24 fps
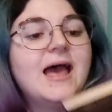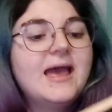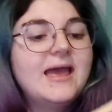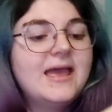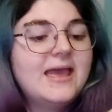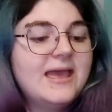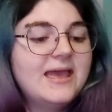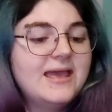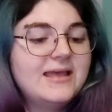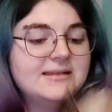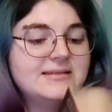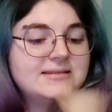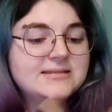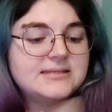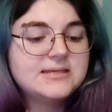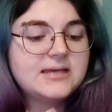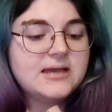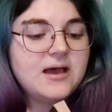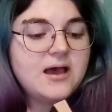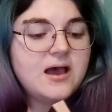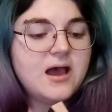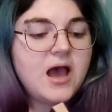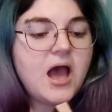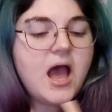And
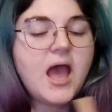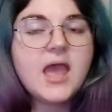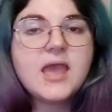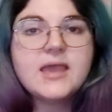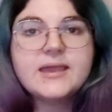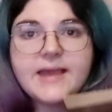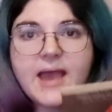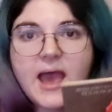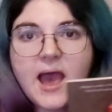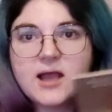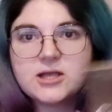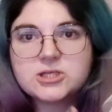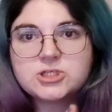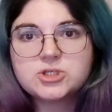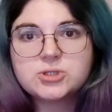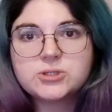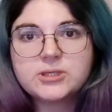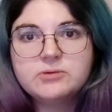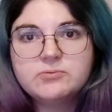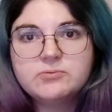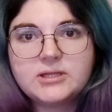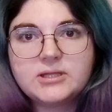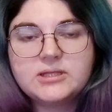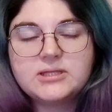I
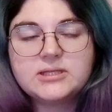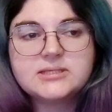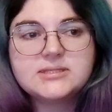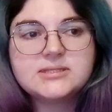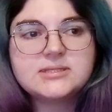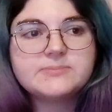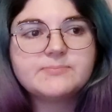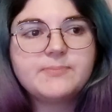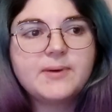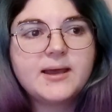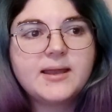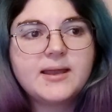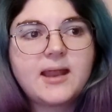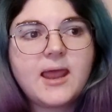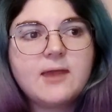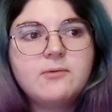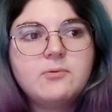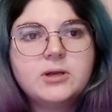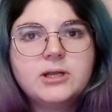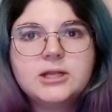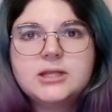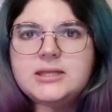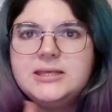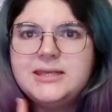actually this, but I
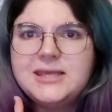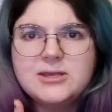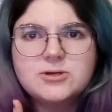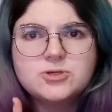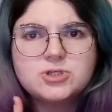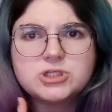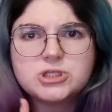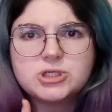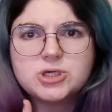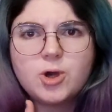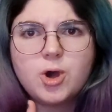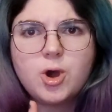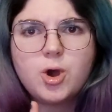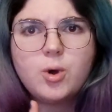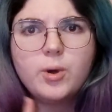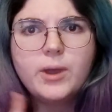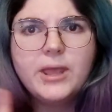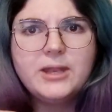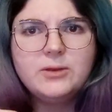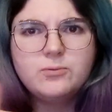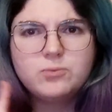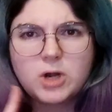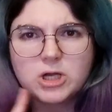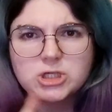read it years ago
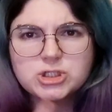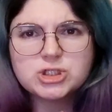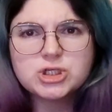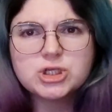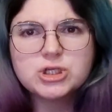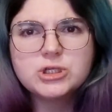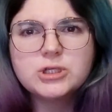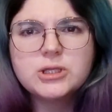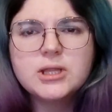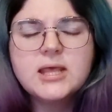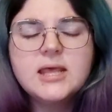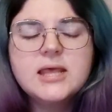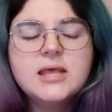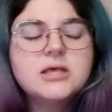in Russian.